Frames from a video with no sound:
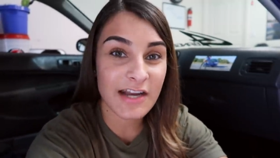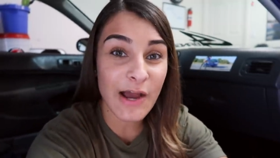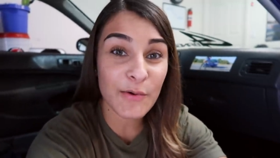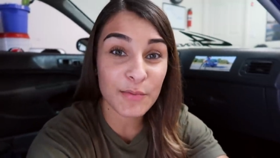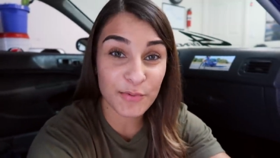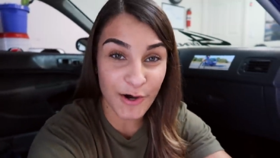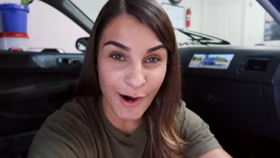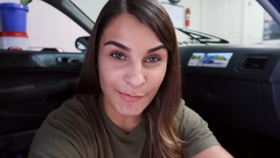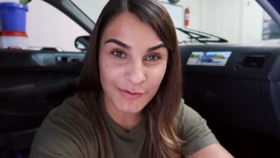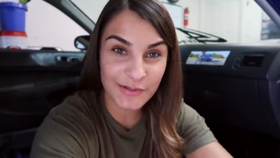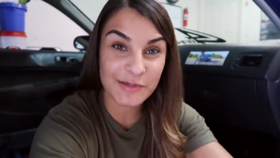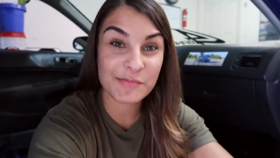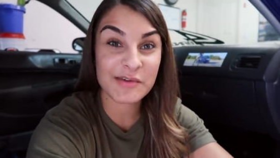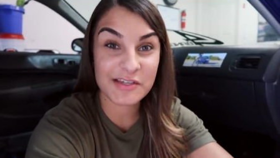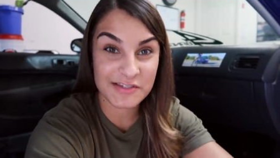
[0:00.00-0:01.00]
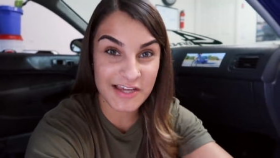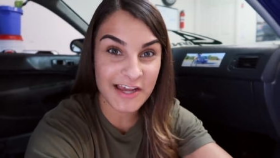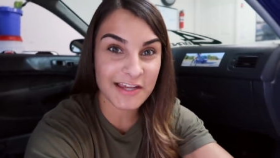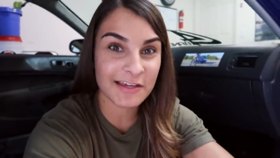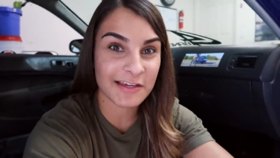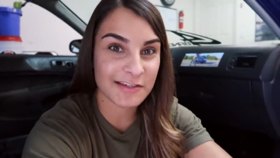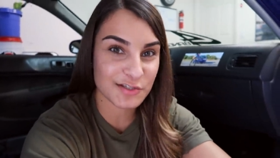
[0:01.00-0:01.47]
then I would probably be
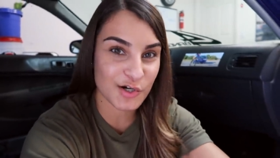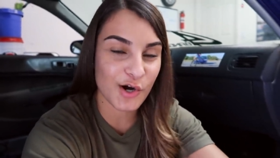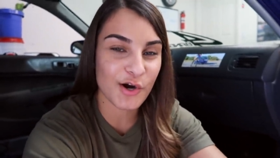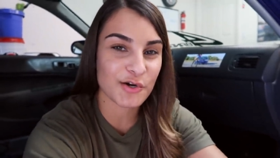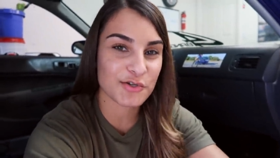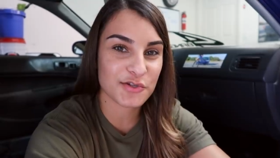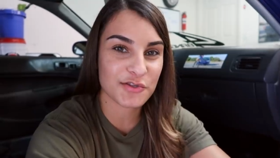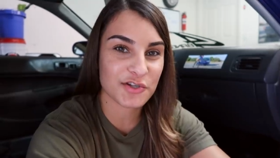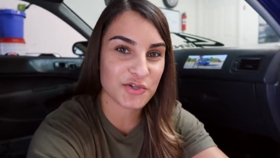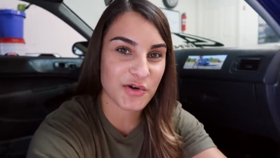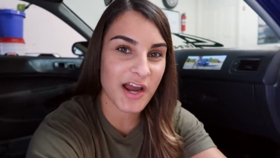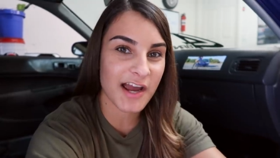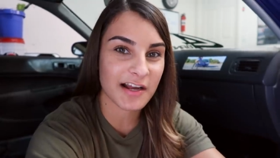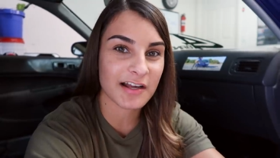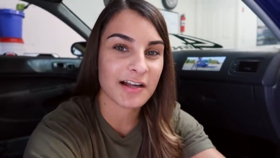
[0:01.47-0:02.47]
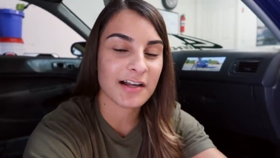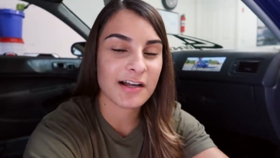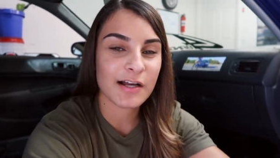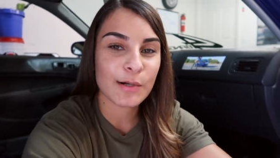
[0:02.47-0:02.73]
taking his car to the track.